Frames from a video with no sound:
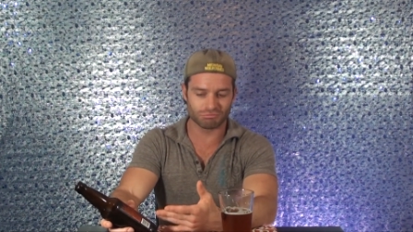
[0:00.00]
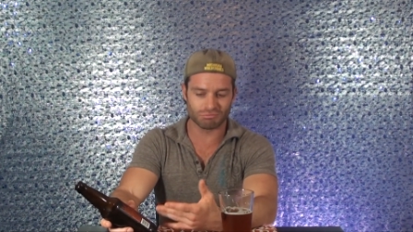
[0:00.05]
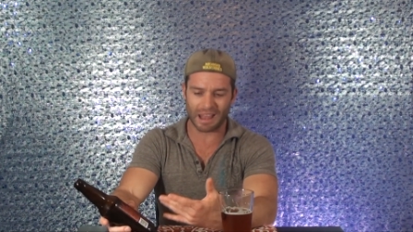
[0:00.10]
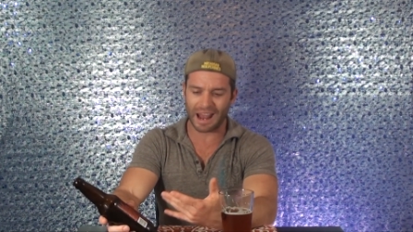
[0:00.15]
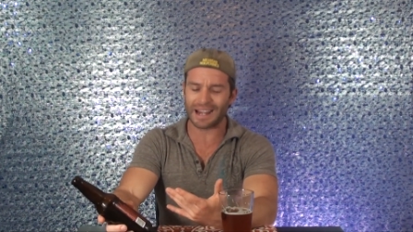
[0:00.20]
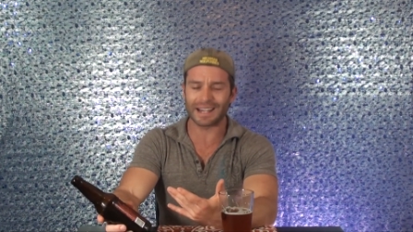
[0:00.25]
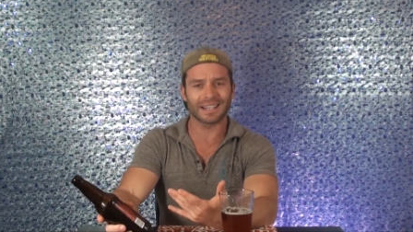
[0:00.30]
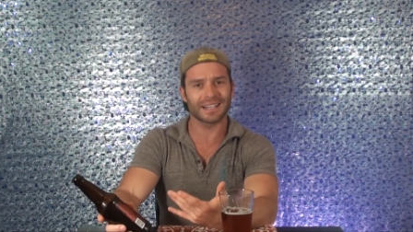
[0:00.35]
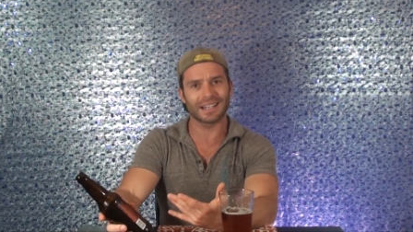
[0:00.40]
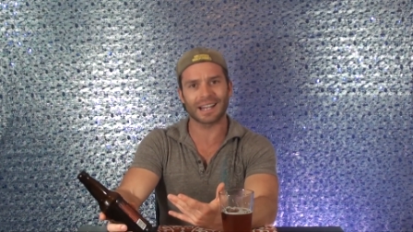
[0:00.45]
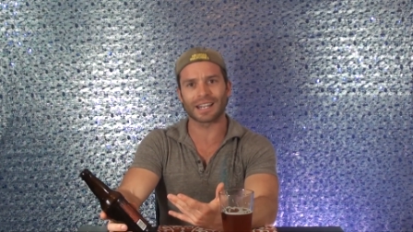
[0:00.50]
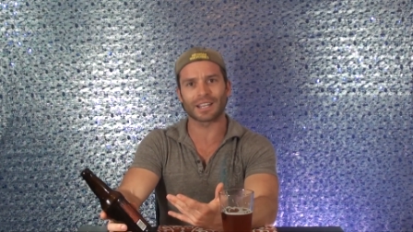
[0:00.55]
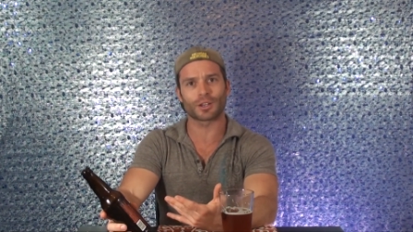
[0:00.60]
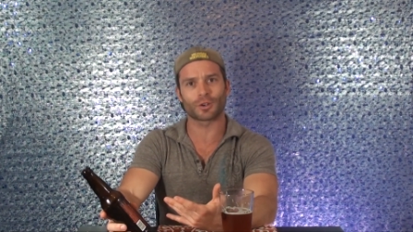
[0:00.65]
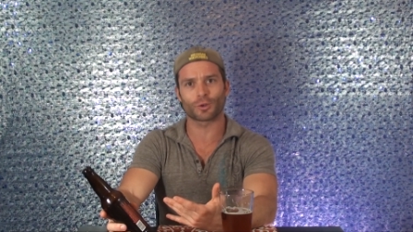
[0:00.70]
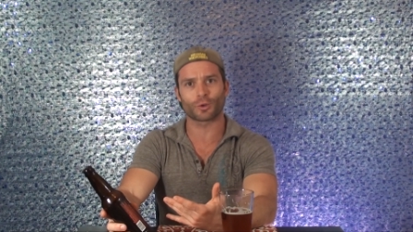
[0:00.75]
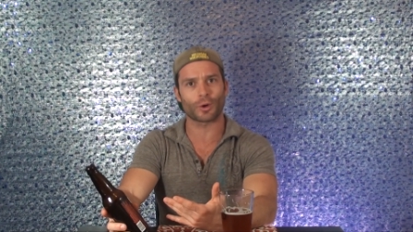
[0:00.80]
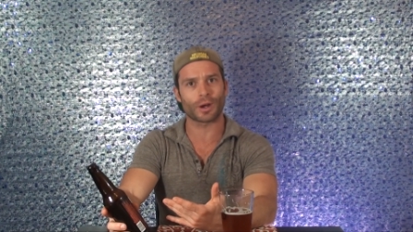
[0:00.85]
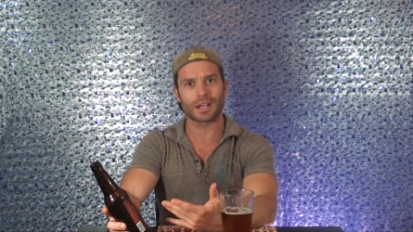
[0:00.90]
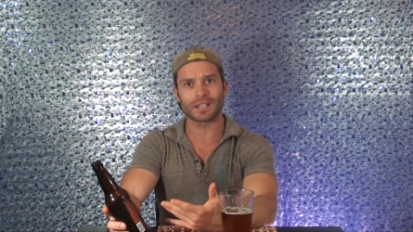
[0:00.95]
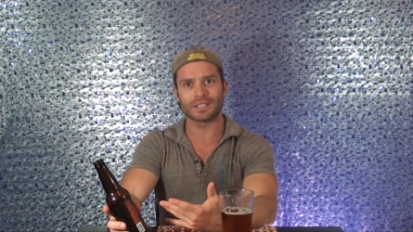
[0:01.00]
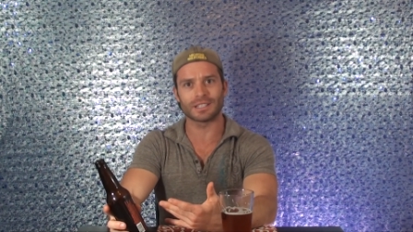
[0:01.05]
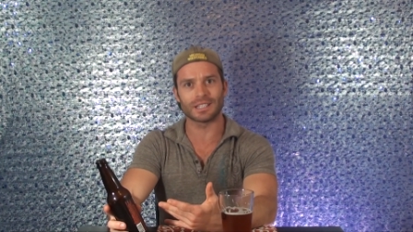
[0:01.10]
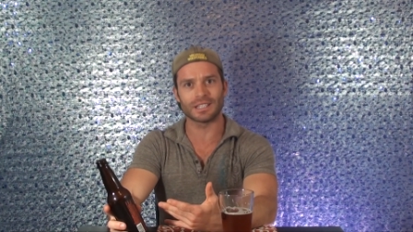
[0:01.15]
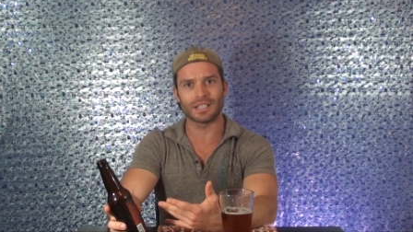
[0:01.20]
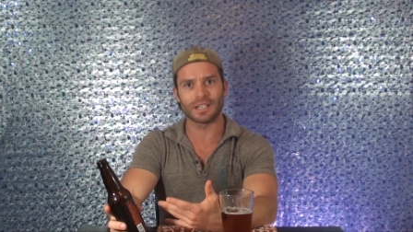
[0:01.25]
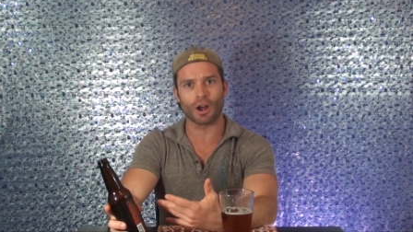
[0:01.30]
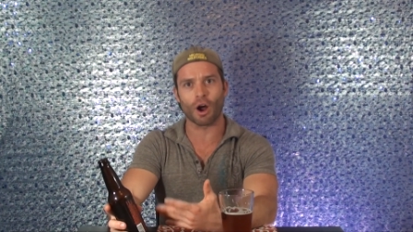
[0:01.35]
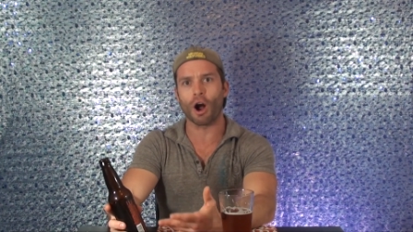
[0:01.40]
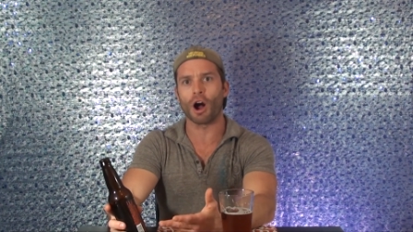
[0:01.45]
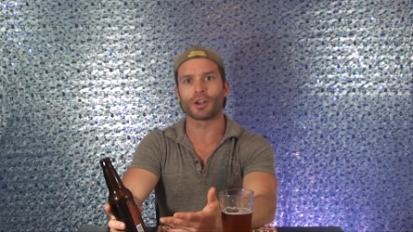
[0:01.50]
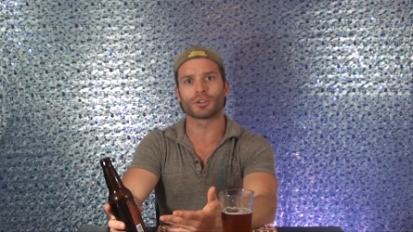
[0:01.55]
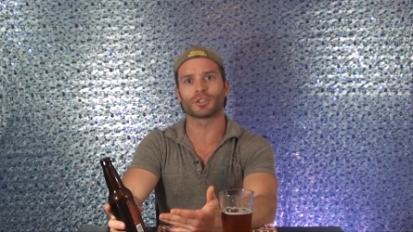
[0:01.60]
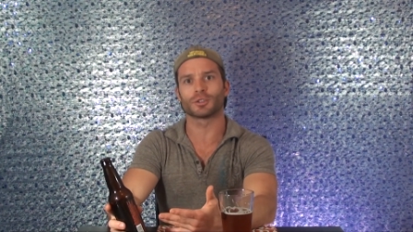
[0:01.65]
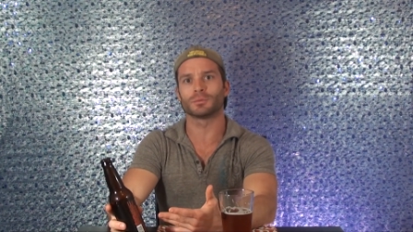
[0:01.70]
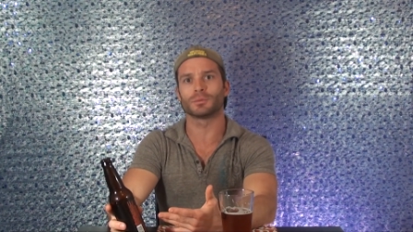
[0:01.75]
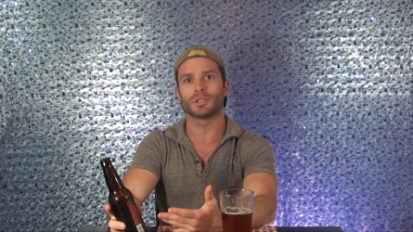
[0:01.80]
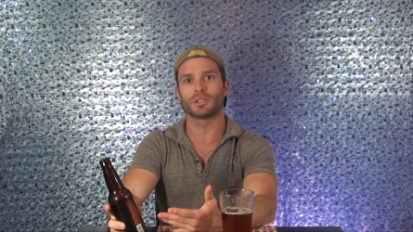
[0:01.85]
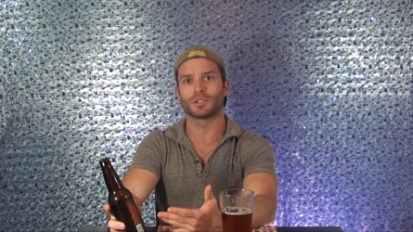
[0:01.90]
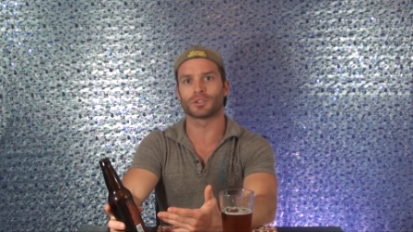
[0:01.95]
any like crazy
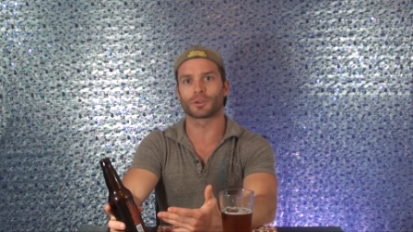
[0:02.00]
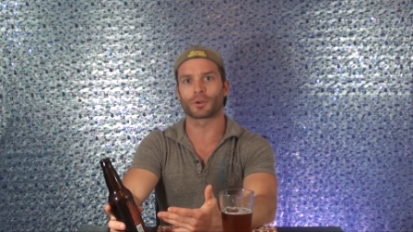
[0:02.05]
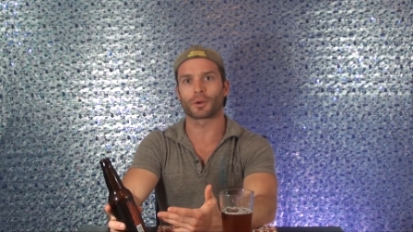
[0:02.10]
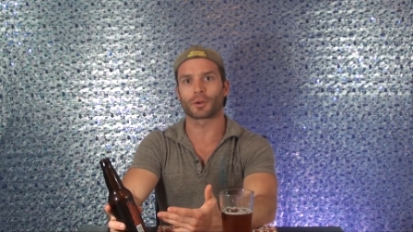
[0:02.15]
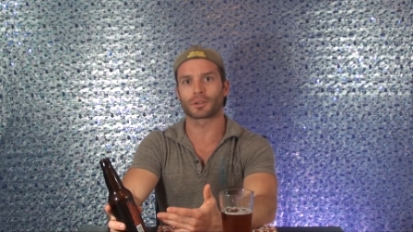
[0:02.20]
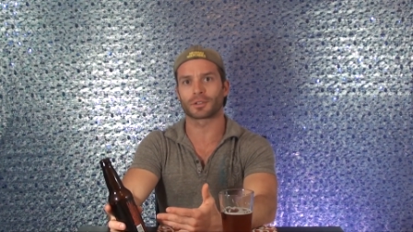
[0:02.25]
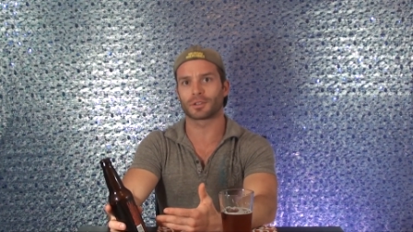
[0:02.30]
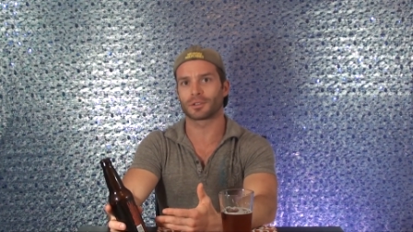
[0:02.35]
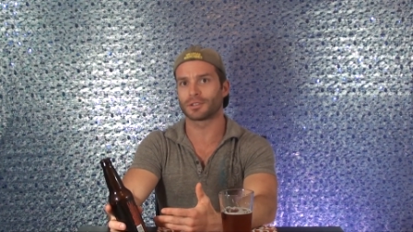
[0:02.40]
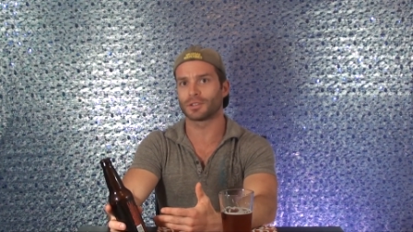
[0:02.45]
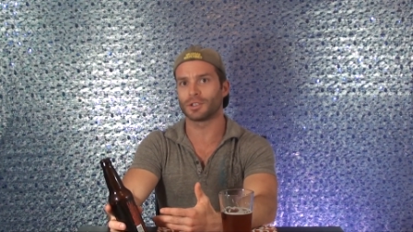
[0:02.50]
awesome dessert.